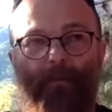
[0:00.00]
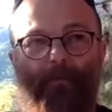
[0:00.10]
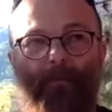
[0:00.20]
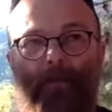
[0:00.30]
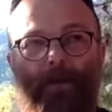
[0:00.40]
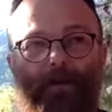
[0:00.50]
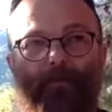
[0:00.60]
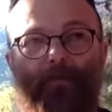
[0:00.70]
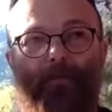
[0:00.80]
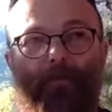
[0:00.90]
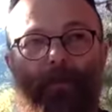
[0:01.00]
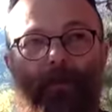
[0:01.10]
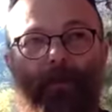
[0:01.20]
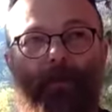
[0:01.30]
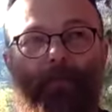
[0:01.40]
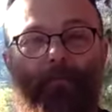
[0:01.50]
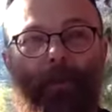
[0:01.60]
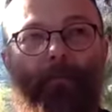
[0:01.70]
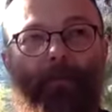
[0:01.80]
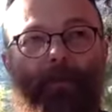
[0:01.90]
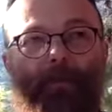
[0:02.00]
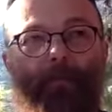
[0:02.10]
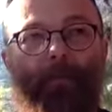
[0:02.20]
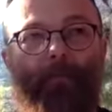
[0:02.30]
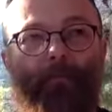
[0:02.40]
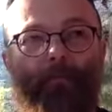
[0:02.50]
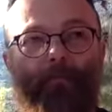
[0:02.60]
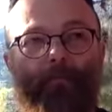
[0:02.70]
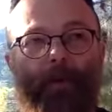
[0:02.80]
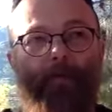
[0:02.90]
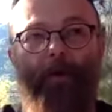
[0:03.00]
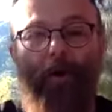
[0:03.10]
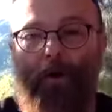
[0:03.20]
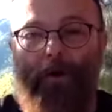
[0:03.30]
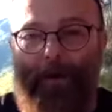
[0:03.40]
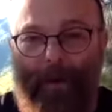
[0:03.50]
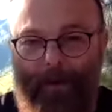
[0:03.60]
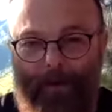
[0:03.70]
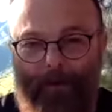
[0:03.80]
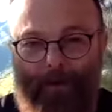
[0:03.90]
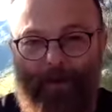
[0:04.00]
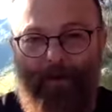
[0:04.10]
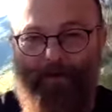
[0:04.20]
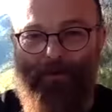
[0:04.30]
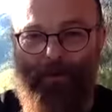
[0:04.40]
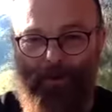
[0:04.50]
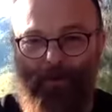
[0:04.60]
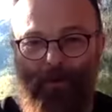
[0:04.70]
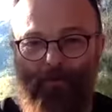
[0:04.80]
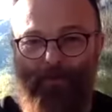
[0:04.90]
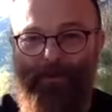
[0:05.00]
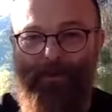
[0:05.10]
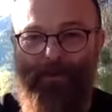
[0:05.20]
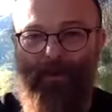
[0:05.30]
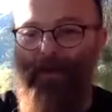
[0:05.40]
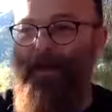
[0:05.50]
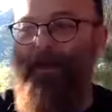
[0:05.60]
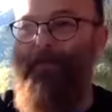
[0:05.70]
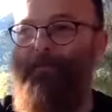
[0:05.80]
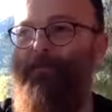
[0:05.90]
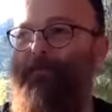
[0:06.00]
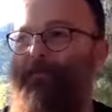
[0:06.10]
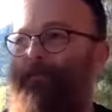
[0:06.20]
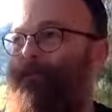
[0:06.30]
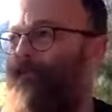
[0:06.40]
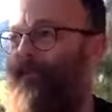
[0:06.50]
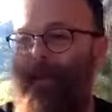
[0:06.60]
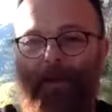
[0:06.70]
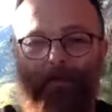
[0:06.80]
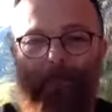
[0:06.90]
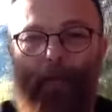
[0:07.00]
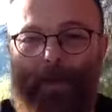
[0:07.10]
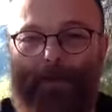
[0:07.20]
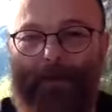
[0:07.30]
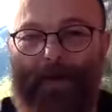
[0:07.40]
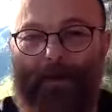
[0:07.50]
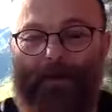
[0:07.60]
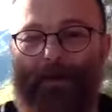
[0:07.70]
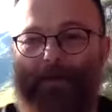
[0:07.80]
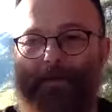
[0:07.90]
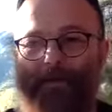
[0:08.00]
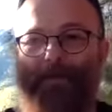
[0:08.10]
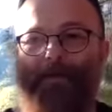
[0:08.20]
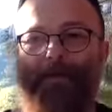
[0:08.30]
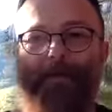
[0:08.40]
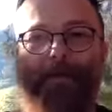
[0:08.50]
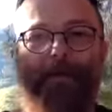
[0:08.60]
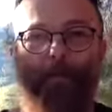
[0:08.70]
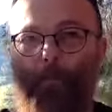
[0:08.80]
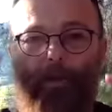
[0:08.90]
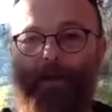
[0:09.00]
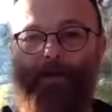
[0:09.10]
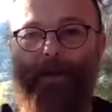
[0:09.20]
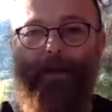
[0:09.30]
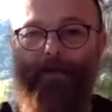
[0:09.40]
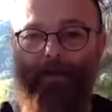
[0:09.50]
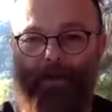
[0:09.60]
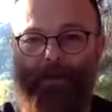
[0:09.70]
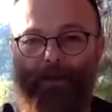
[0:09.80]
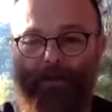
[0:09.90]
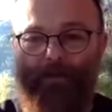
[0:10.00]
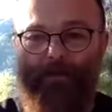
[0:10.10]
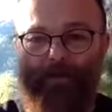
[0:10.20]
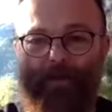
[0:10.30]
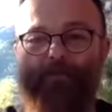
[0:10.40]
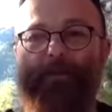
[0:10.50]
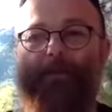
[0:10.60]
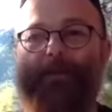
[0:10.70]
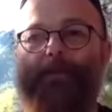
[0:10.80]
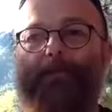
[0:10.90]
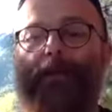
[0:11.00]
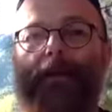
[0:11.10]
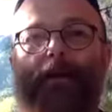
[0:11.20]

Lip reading: Much of the problem is that people can't let go, they can't switch off. This is a key point about tinnitus. You're buzzing and you're listening to your nervous system.